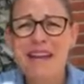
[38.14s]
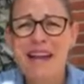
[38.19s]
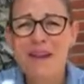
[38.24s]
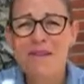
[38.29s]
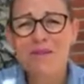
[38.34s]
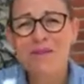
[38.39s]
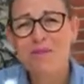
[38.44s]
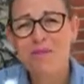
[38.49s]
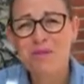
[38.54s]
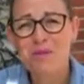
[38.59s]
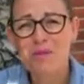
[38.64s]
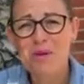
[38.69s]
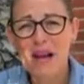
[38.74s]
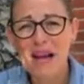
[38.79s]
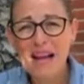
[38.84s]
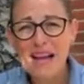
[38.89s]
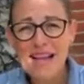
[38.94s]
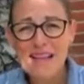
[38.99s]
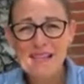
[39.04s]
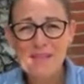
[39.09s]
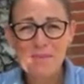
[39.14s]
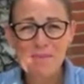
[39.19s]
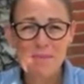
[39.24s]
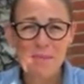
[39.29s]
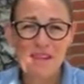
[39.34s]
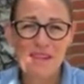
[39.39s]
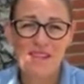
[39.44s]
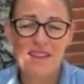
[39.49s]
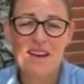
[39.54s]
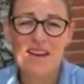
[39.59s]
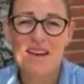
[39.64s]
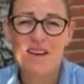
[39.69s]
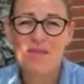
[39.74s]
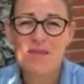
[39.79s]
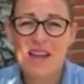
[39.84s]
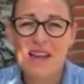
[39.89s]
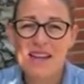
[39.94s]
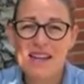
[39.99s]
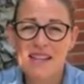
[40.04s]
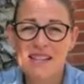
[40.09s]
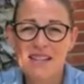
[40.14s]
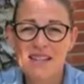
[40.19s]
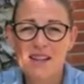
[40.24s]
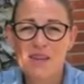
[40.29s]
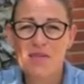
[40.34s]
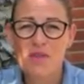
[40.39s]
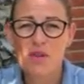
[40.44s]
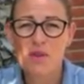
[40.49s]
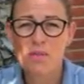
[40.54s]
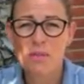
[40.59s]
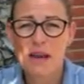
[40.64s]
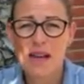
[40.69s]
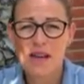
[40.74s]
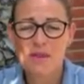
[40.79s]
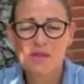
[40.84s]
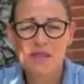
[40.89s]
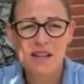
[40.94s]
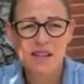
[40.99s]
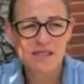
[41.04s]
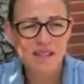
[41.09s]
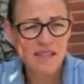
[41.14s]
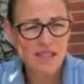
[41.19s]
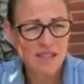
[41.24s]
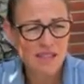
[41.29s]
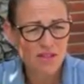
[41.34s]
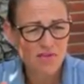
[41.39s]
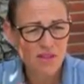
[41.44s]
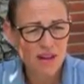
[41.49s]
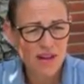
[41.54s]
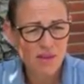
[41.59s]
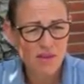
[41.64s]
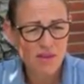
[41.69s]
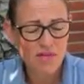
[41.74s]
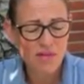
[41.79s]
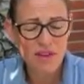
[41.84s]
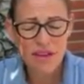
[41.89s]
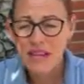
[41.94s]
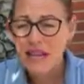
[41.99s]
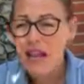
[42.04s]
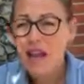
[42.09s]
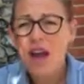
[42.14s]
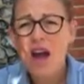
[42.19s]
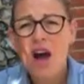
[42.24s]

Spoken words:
accountable and admit that I've gained a few pounds. I think it's around 3.